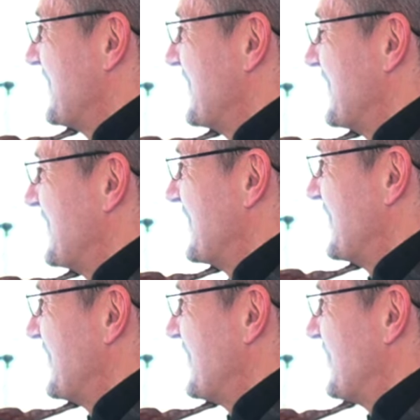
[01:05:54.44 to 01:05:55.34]
if that
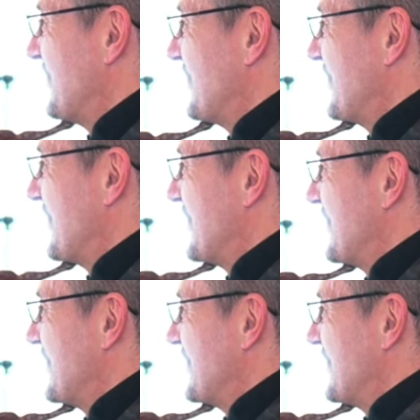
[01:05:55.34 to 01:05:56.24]
translate
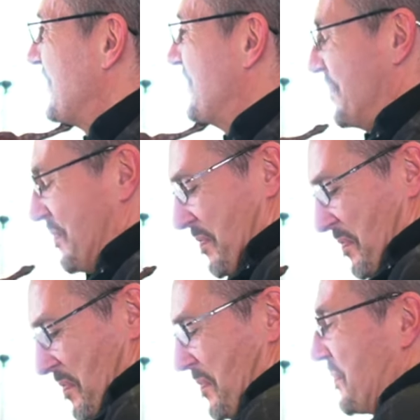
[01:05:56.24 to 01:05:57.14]
to the
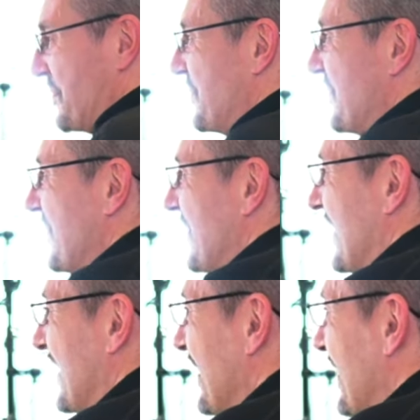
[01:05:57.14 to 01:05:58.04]
various languages
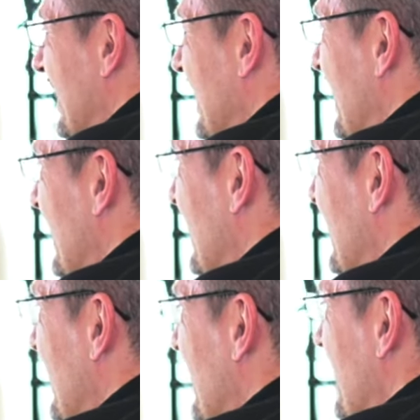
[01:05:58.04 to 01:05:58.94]
within the group between
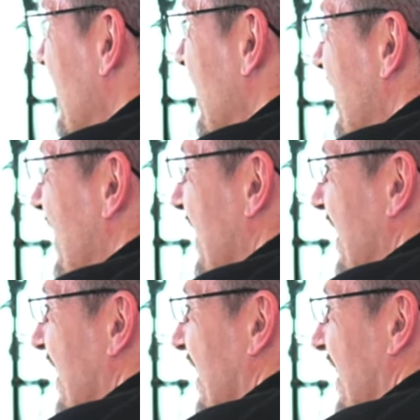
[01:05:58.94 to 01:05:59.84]
can and
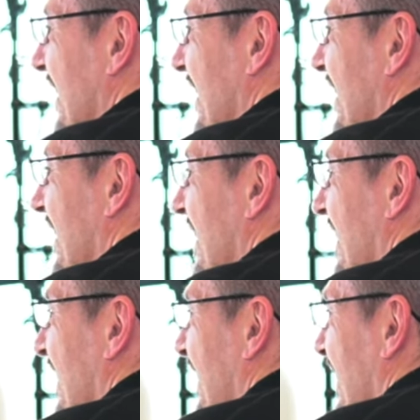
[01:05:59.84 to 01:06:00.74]
may, and your
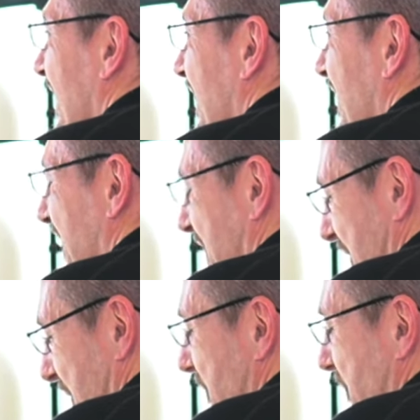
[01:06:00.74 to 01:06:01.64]
thoughts on
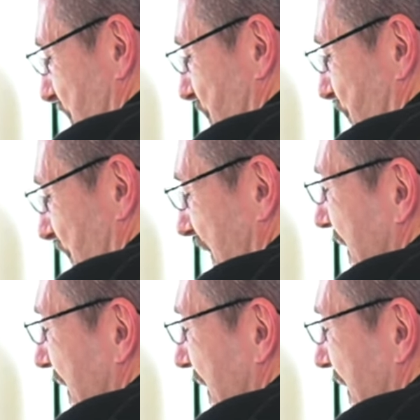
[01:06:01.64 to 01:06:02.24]
this basis.